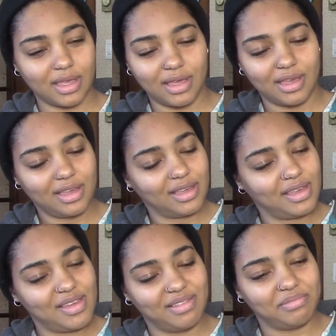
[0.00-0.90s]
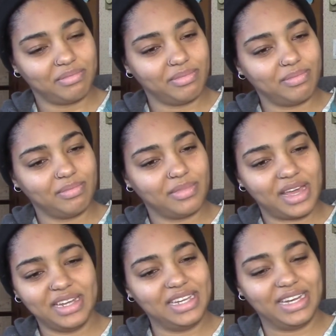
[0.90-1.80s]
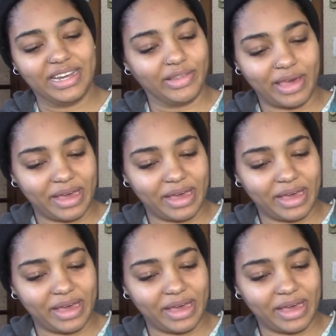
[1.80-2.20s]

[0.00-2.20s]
I didn't need to hear that.